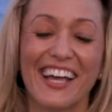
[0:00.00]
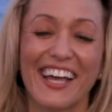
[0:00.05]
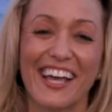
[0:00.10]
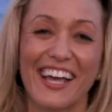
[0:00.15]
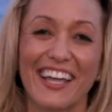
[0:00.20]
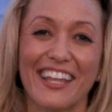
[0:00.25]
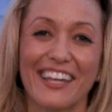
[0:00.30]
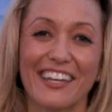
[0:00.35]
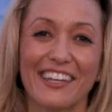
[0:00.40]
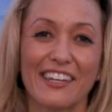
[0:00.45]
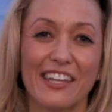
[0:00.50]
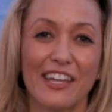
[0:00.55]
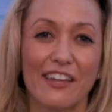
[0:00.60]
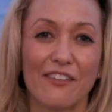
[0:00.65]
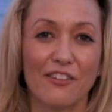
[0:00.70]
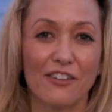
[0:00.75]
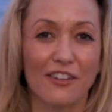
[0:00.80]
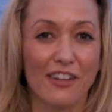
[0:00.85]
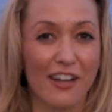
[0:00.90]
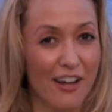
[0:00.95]
And
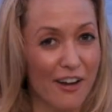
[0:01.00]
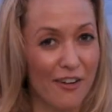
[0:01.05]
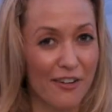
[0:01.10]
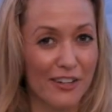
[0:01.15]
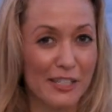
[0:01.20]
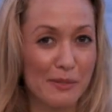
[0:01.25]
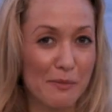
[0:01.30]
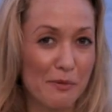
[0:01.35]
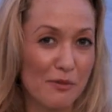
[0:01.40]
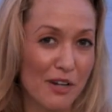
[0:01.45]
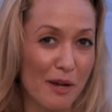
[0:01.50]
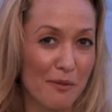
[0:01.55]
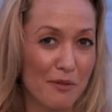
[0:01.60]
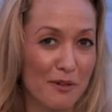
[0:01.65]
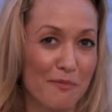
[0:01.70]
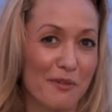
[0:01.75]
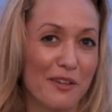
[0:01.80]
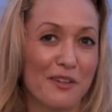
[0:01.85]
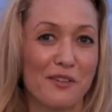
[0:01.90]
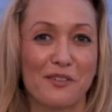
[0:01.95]
if you're not already subscribing
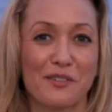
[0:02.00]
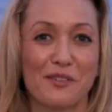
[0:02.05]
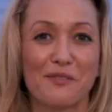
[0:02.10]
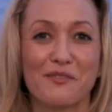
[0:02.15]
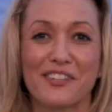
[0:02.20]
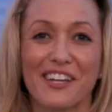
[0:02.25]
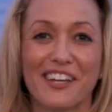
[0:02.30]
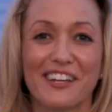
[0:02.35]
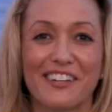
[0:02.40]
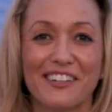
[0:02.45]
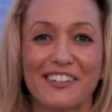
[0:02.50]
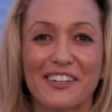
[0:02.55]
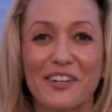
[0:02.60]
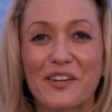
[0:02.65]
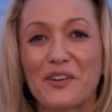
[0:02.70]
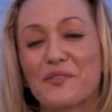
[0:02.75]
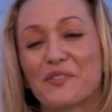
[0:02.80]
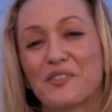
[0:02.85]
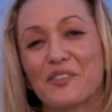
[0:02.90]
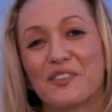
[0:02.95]
to my YouTube channel, I
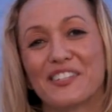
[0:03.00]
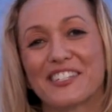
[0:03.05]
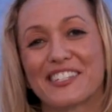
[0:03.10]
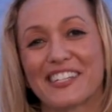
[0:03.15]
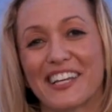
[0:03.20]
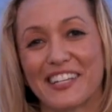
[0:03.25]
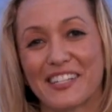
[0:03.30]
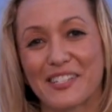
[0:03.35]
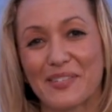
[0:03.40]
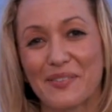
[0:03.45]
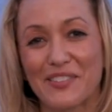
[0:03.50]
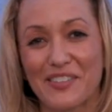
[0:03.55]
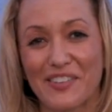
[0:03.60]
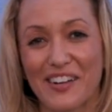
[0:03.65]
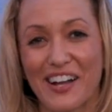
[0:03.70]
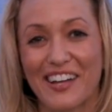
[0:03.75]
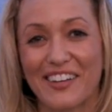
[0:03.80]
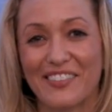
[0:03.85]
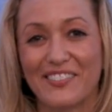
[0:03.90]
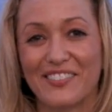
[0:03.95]
hope you decide to
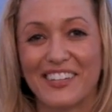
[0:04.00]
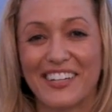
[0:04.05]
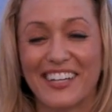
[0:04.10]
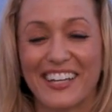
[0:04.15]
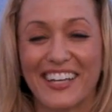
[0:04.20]
subscribe.